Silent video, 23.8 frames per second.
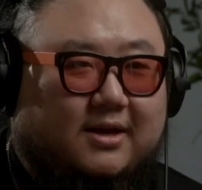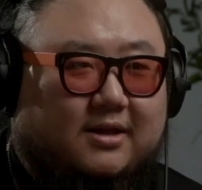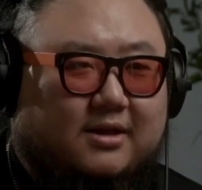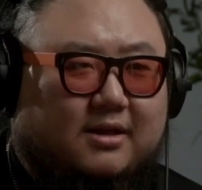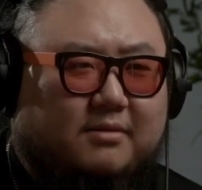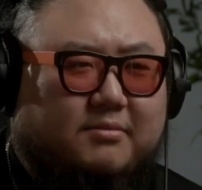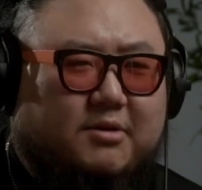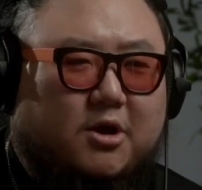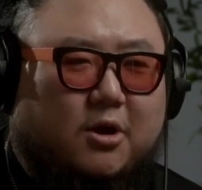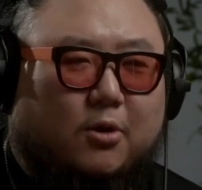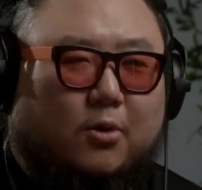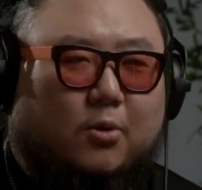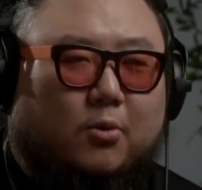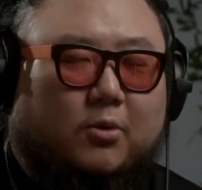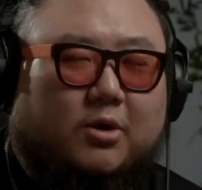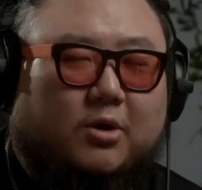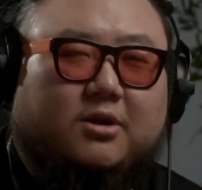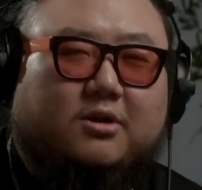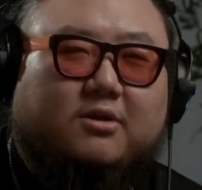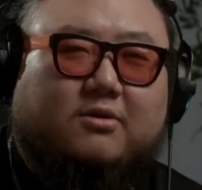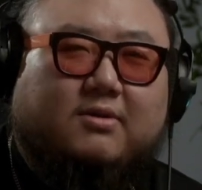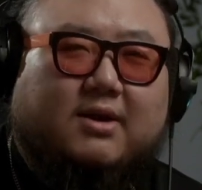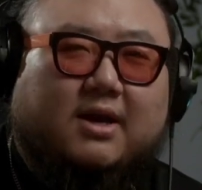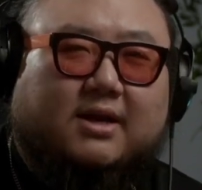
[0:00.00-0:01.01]
Let me know, what
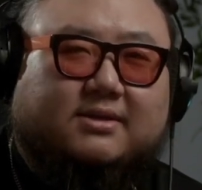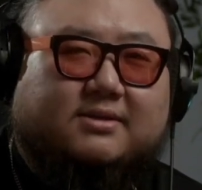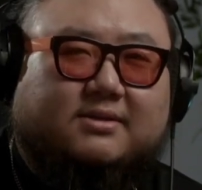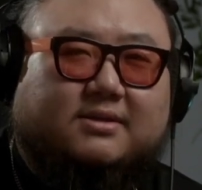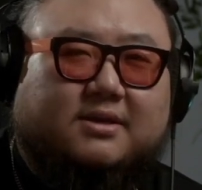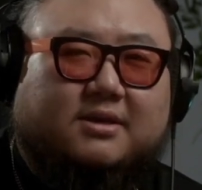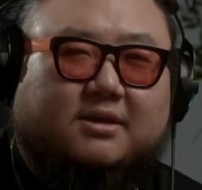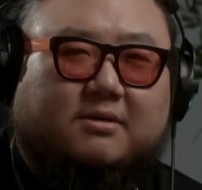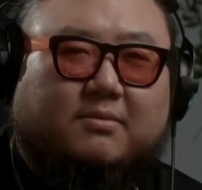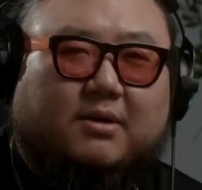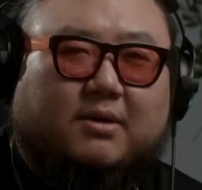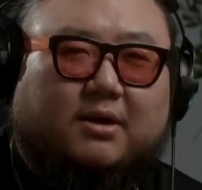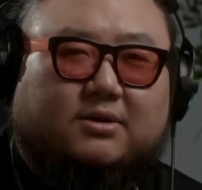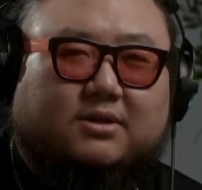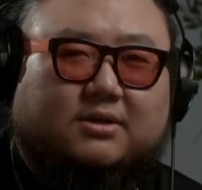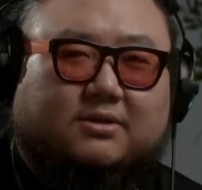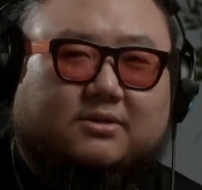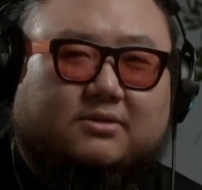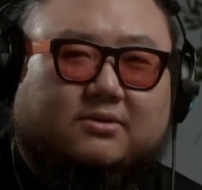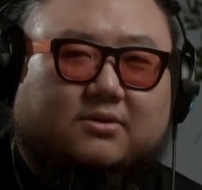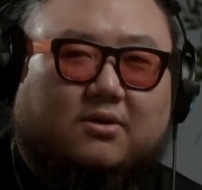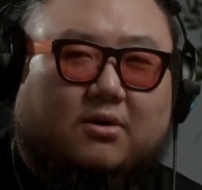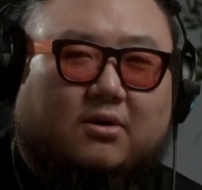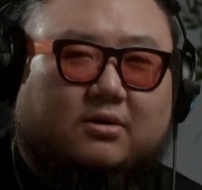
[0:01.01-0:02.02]
did you guys think about this
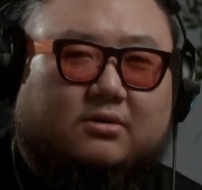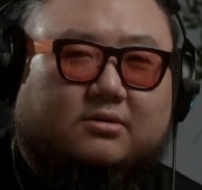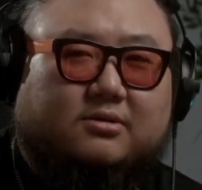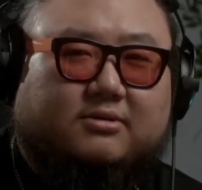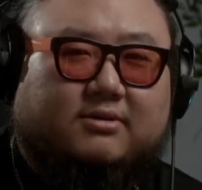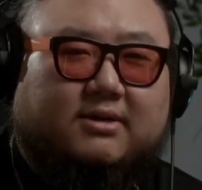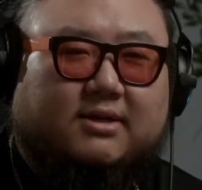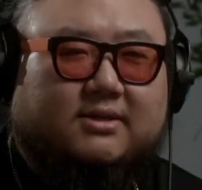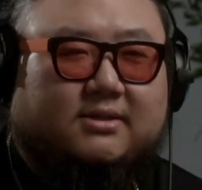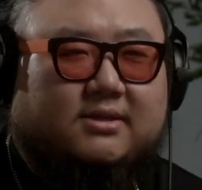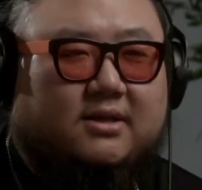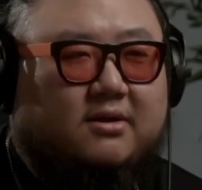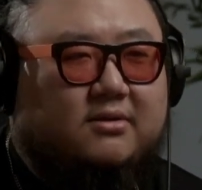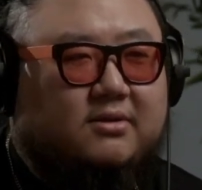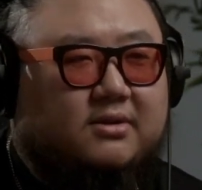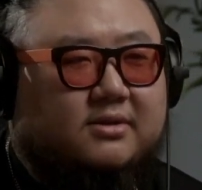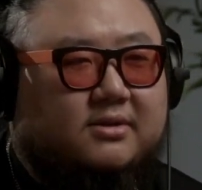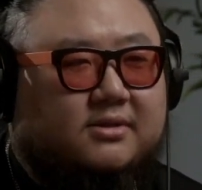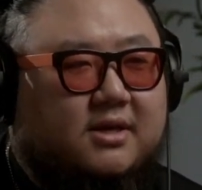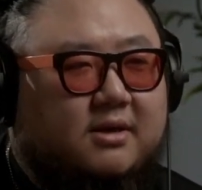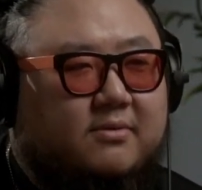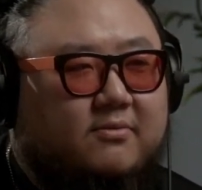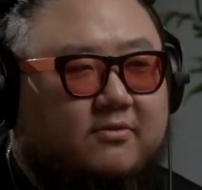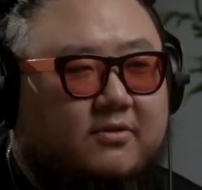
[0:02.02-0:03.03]
song? Do you guys carry the
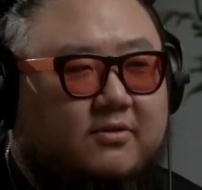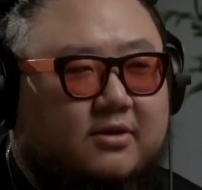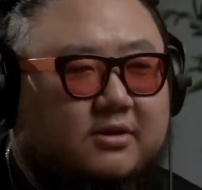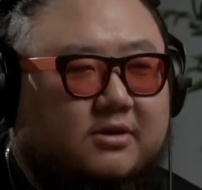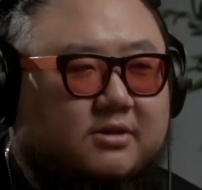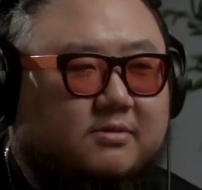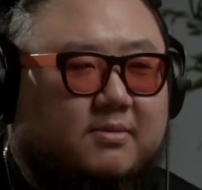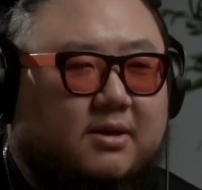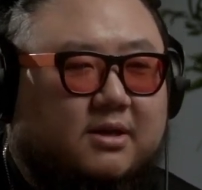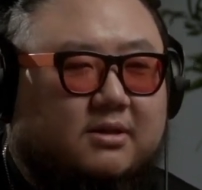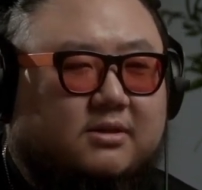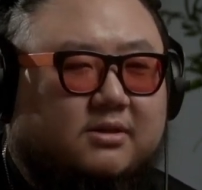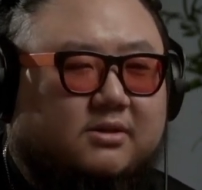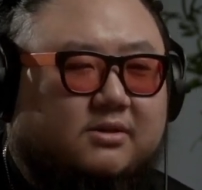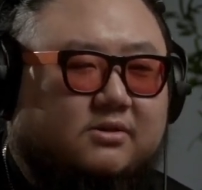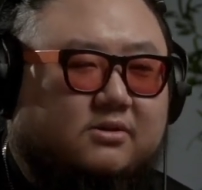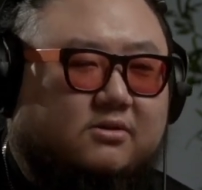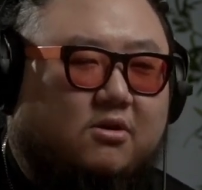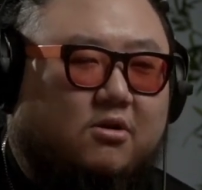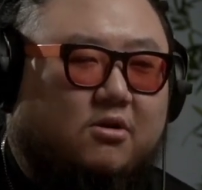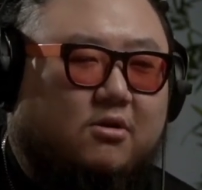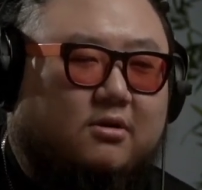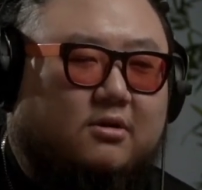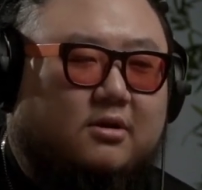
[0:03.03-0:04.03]
same feelings about this
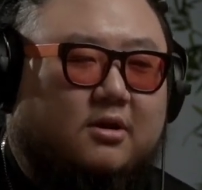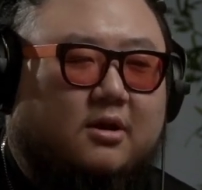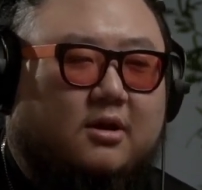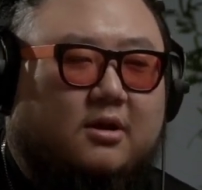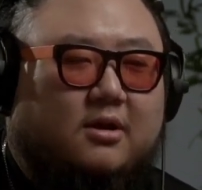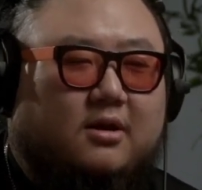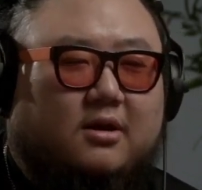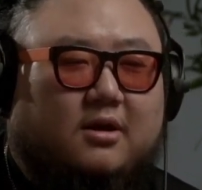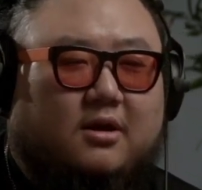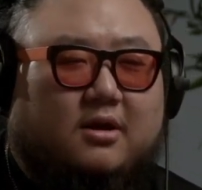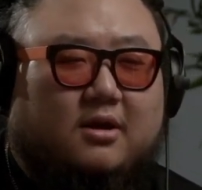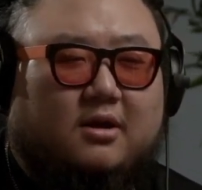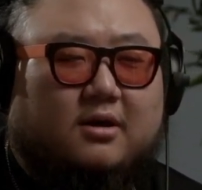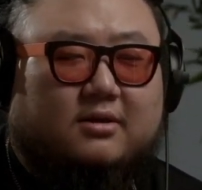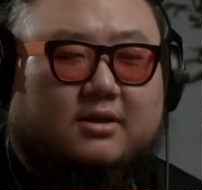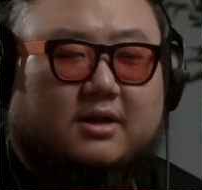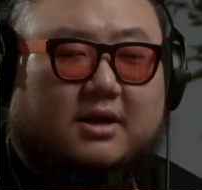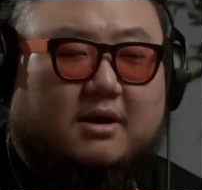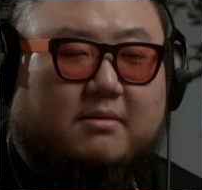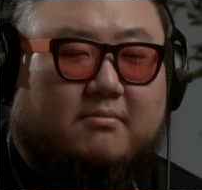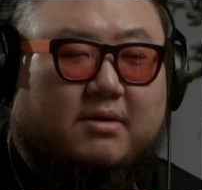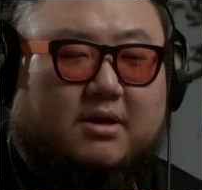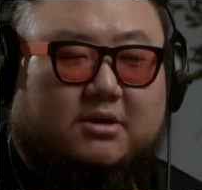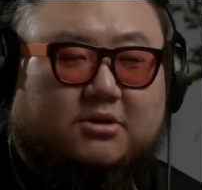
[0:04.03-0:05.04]
song that
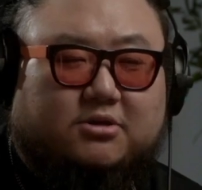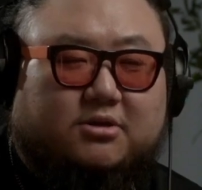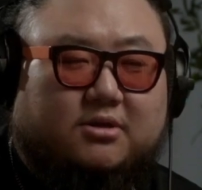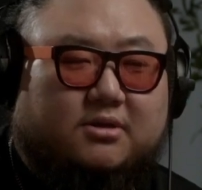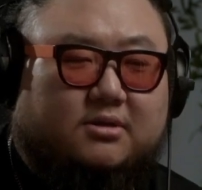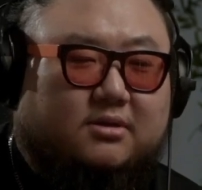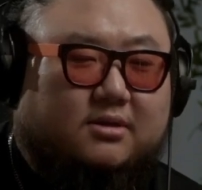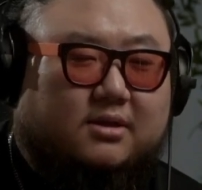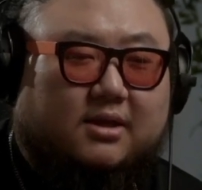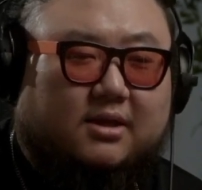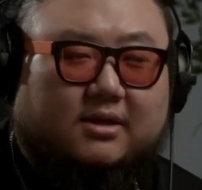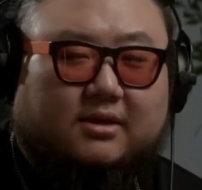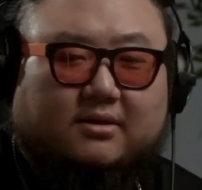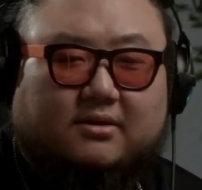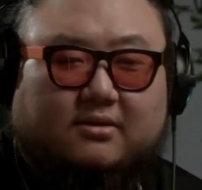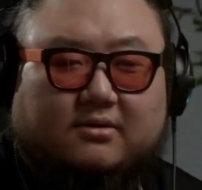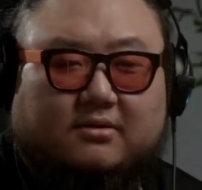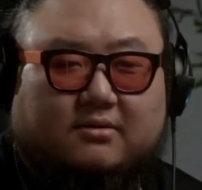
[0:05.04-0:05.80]
I mentioned? Like,